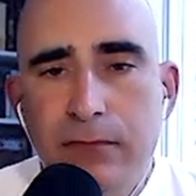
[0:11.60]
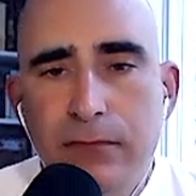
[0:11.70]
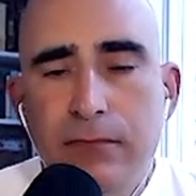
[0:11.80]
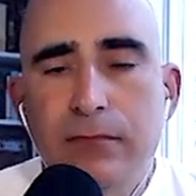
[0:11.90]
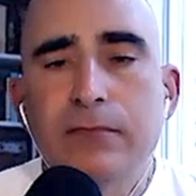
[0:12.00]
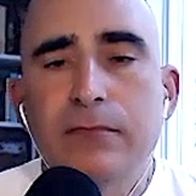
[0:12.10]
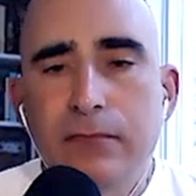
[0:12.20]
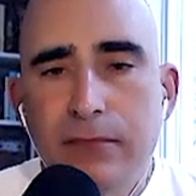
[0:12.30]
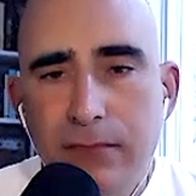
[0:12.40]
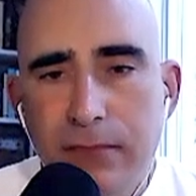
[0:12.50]

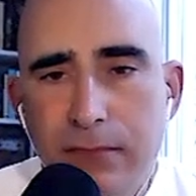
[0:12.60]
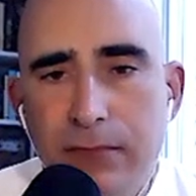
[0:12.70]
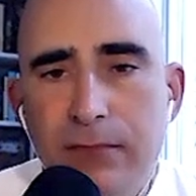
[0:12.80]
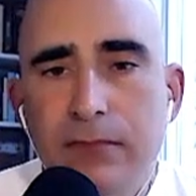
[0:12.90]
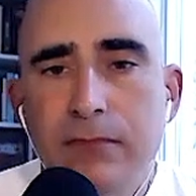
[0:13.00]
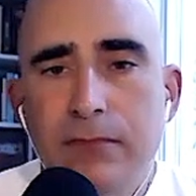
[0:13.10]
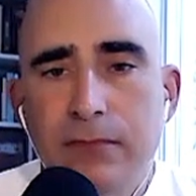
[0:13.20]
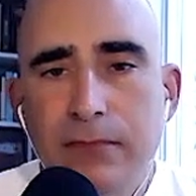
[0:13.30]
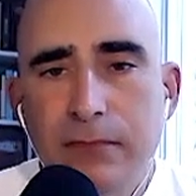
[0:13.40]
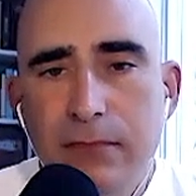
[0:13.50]

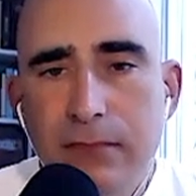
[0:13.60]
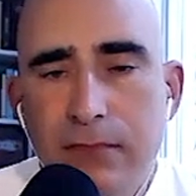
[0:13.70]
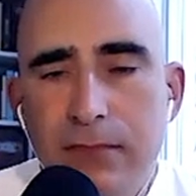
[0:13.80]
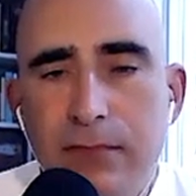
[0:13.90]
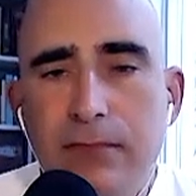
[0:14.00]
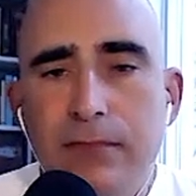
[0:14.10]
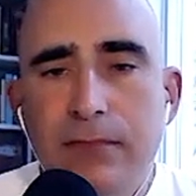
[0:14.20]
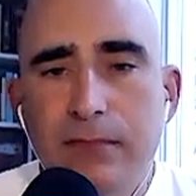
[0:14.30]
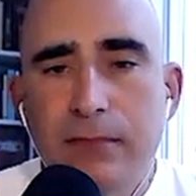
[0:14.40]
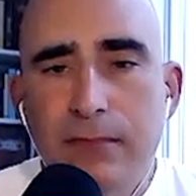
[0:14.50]

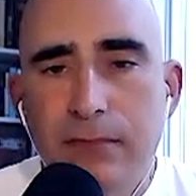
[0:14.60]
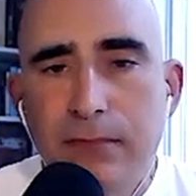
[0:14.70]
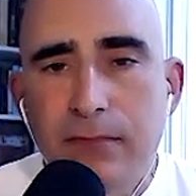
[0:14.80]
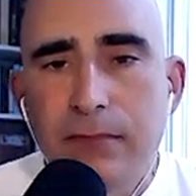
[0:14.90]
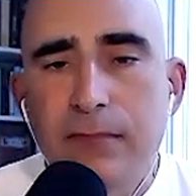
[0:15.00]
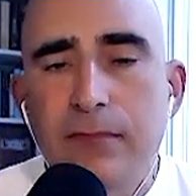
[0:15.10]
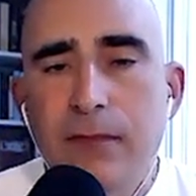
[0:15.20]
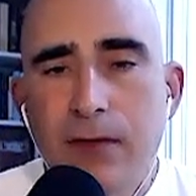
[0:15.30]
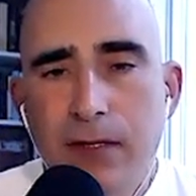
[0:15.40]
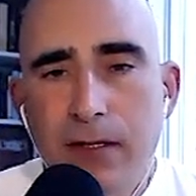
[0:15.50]

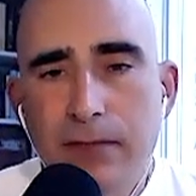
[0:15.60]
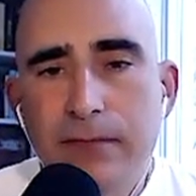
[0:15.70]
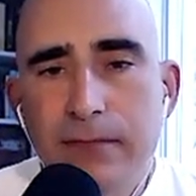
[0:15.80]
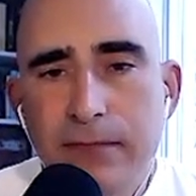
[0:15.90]
(silent)